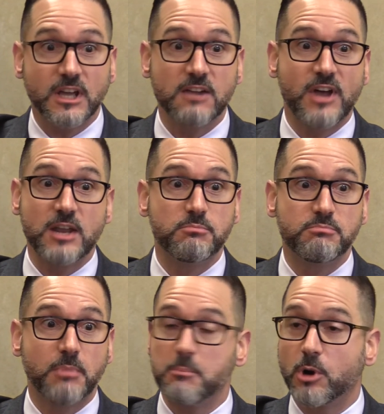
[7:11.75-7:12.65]
I've had
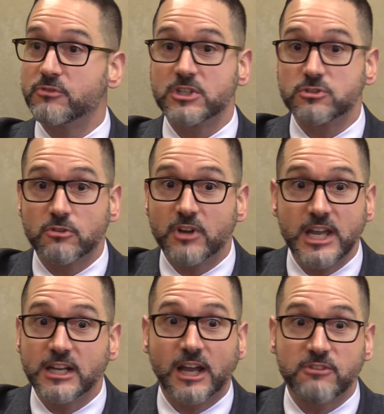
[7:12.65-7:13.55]
a perfect
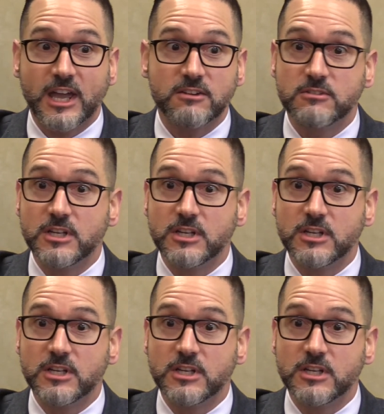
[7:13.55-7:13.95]
survey and I've had,